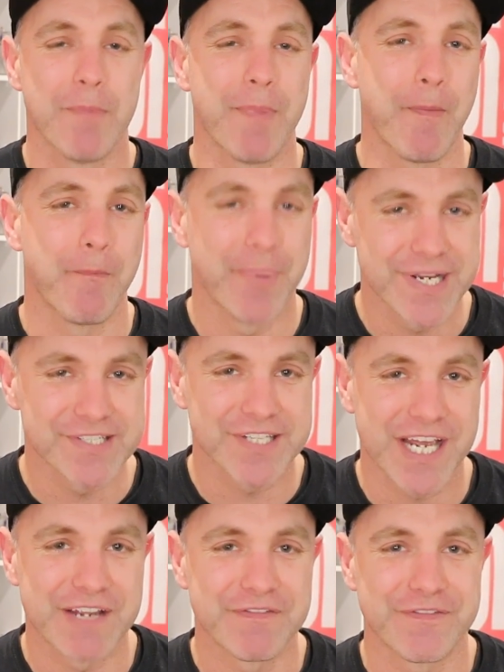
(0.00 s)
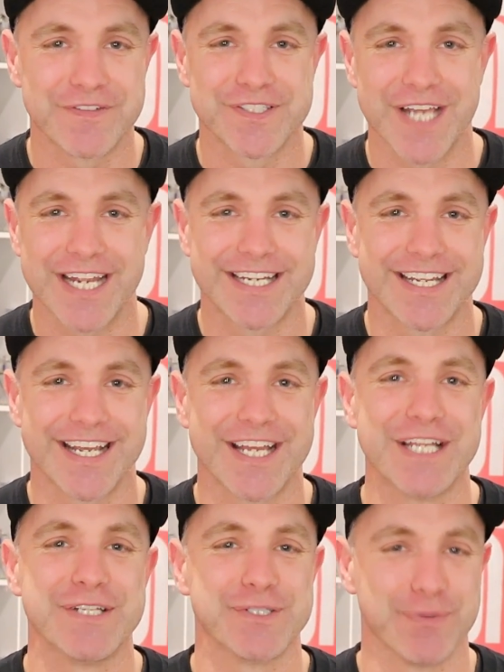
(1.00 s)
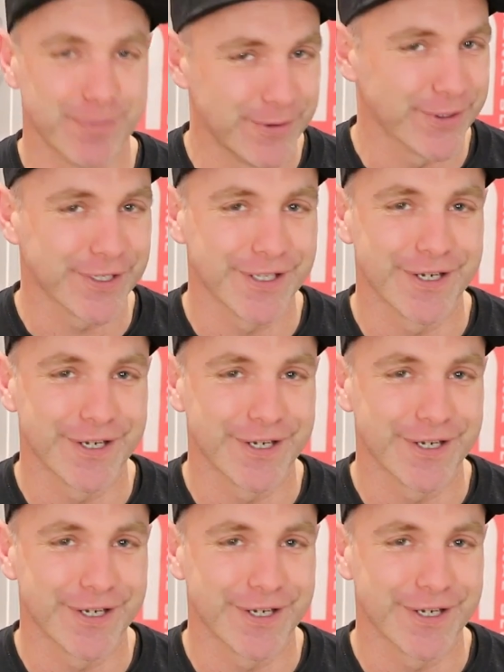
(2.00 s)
But be safe, take care, support your